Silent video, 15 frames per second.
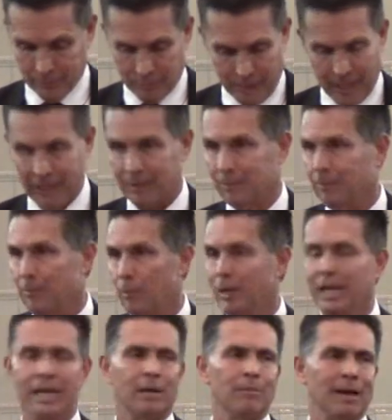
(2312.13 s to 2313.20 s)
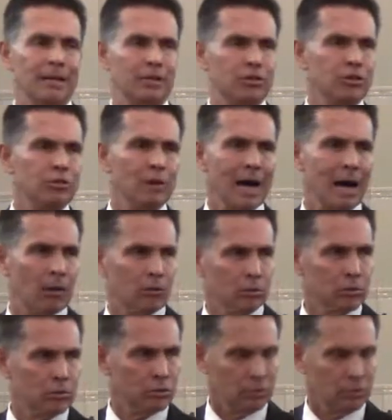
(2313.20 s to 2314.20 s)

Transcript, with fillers: Man, we need about two hours.